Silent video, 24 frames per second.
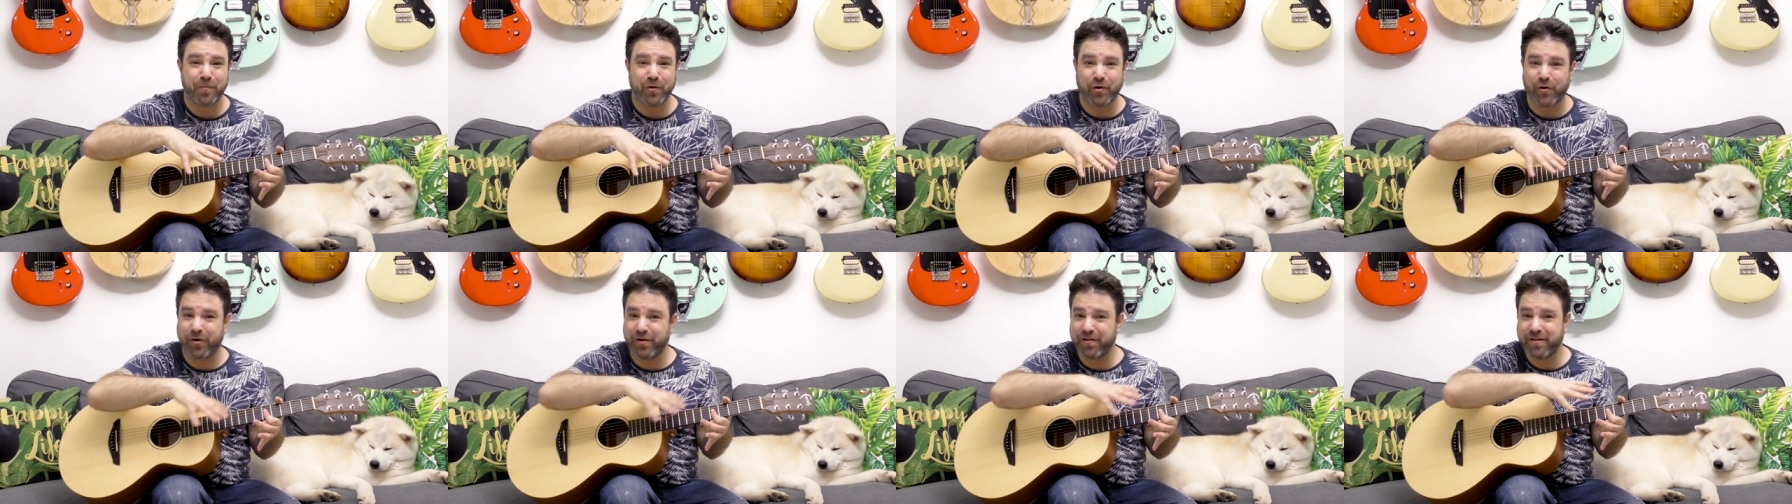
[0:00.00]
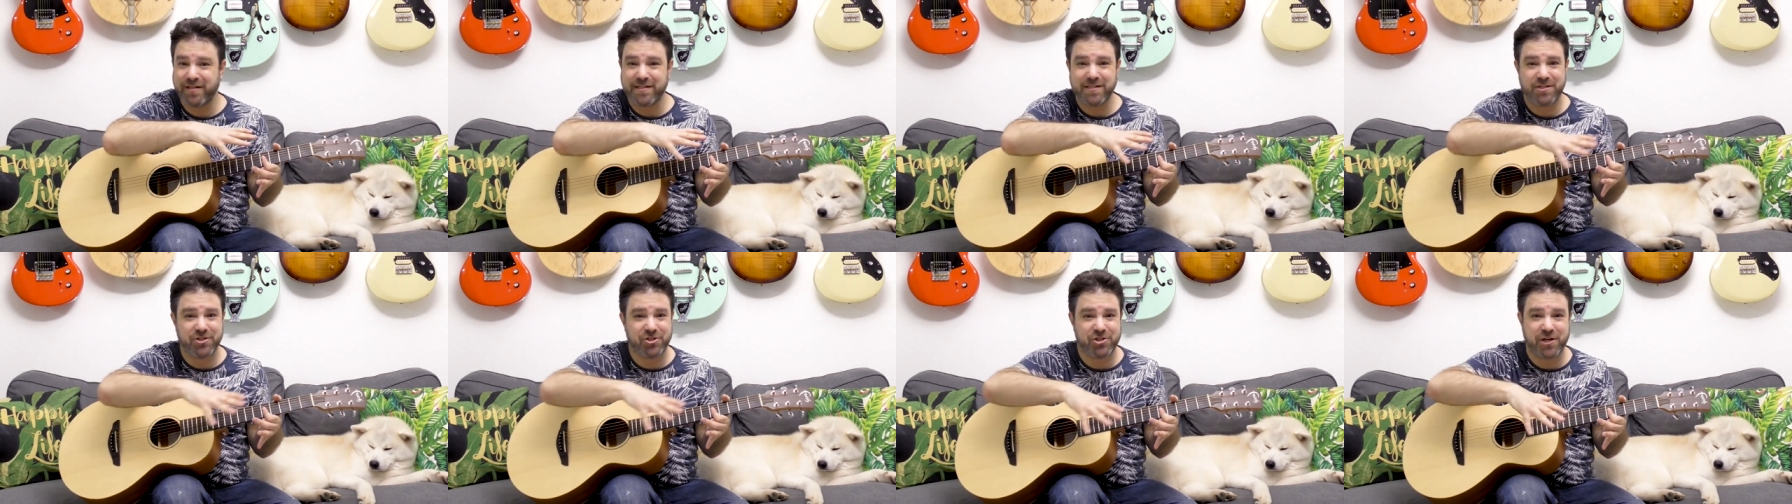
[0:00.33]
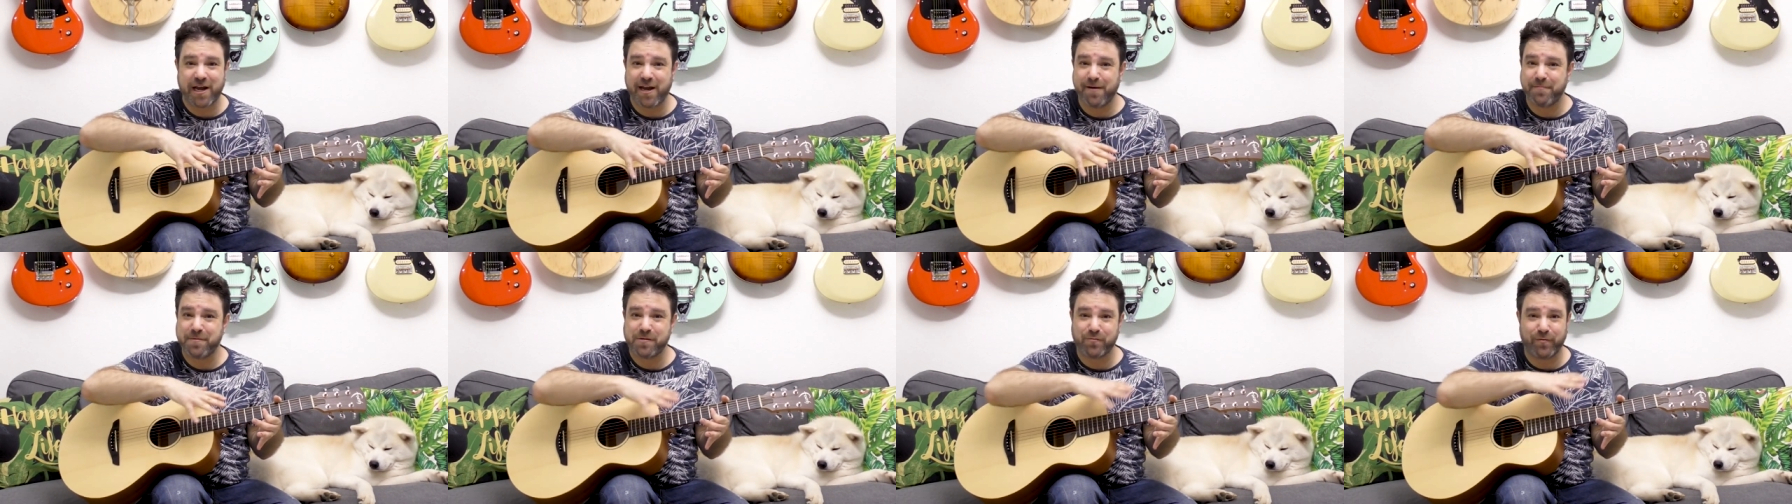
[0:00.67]
All these
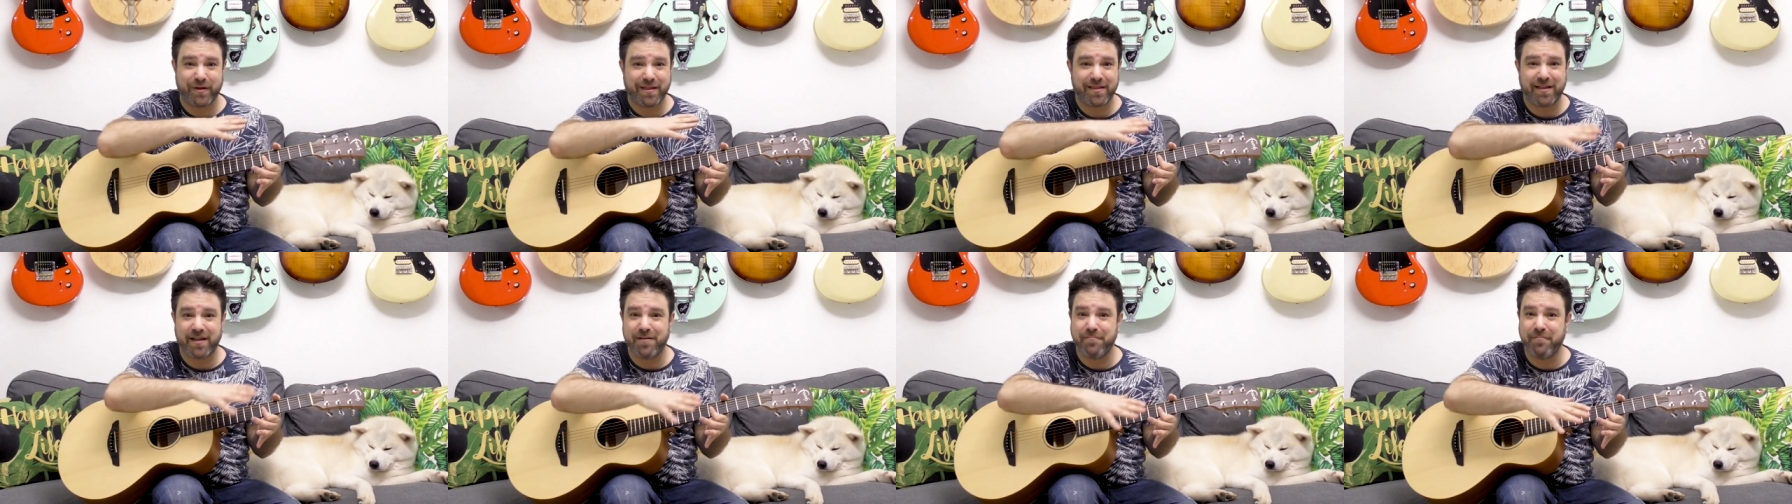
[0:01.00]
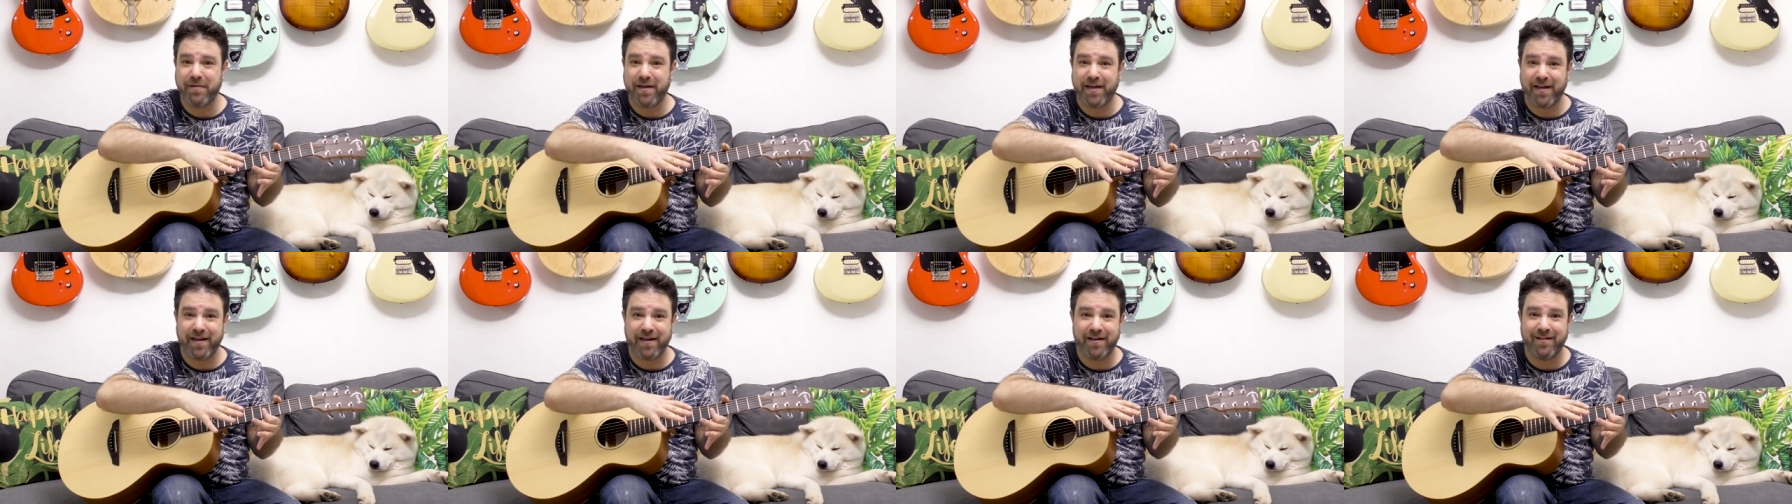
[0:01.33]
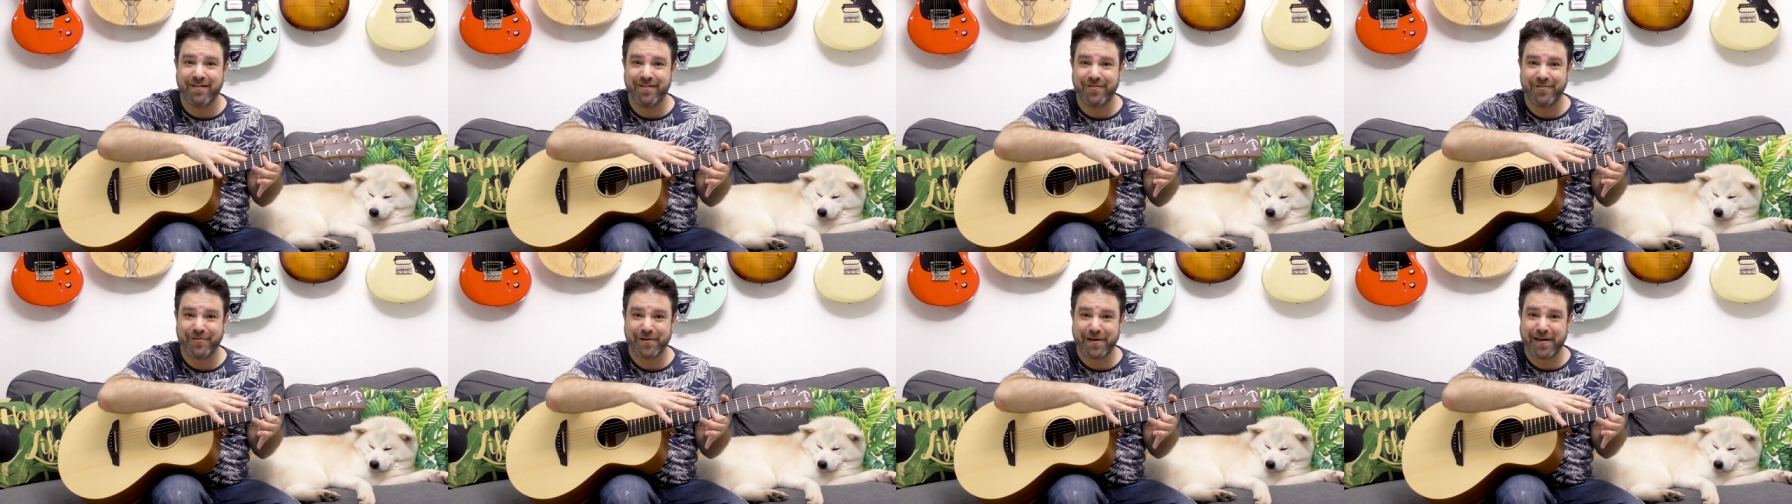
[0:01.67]
shapes, what they mean,